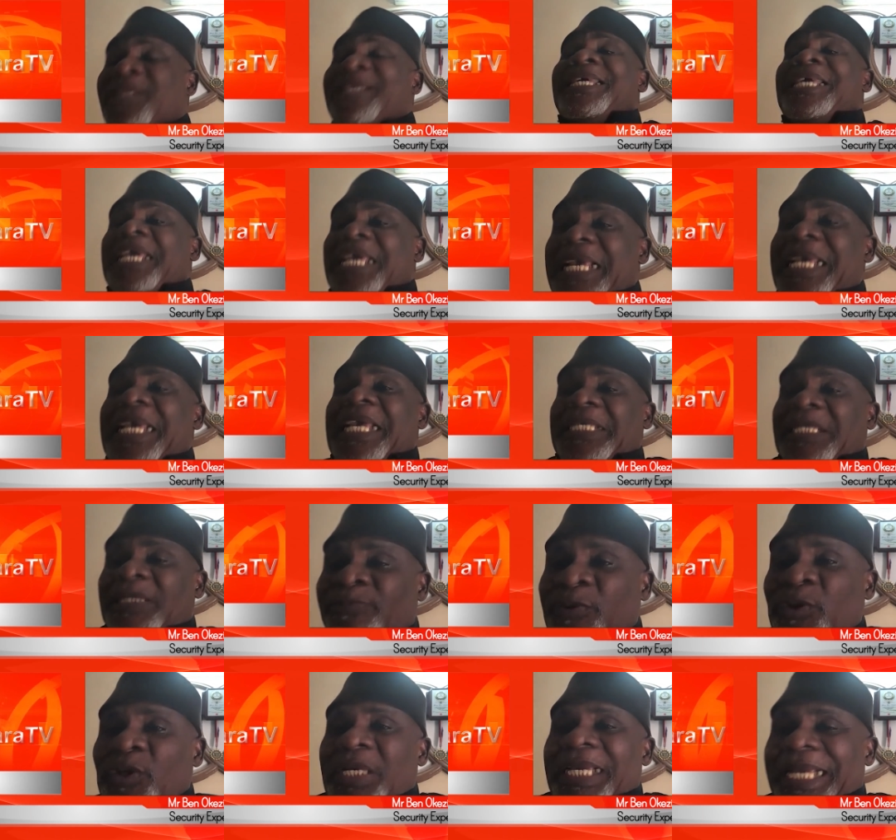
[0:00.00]
He is
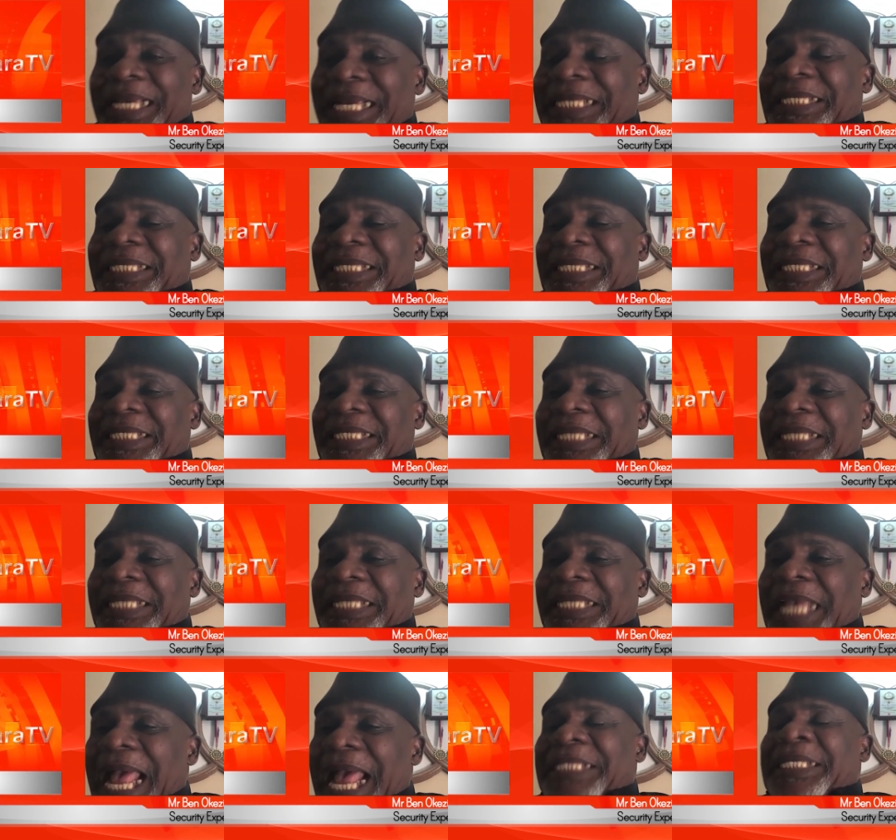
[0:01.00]
fully in
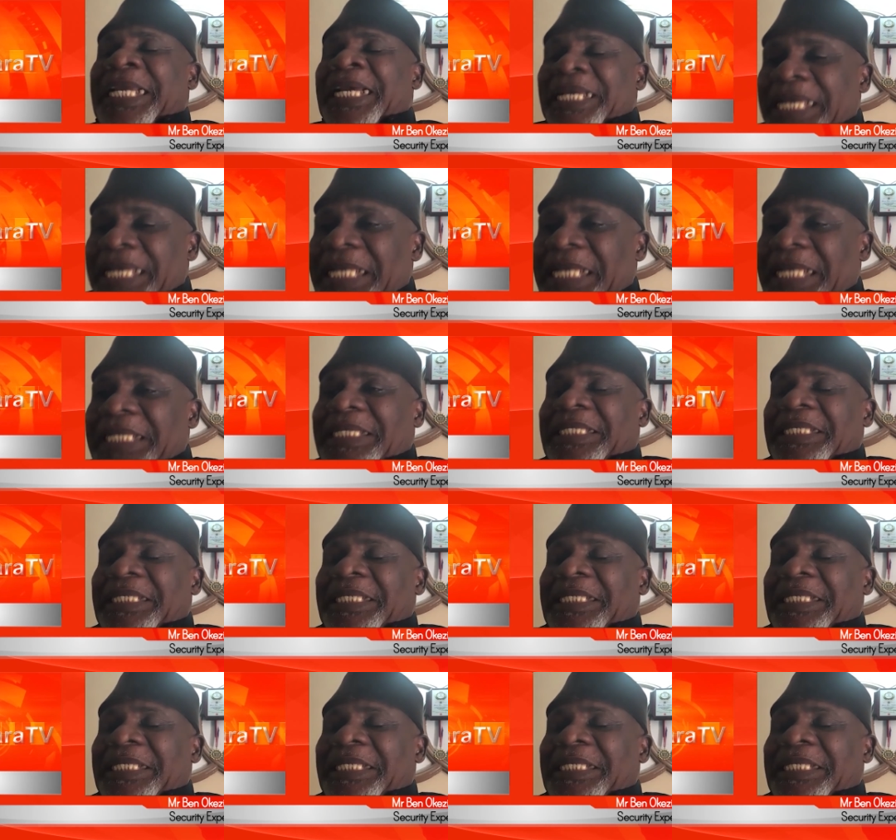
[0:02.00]
charge. He is
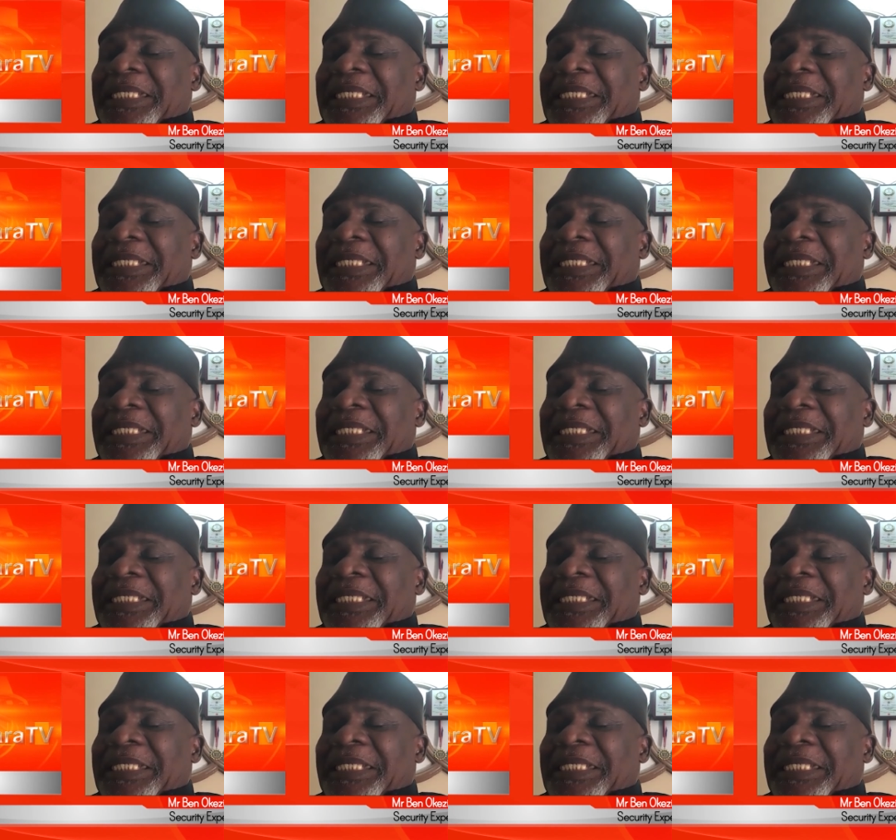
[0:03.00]
the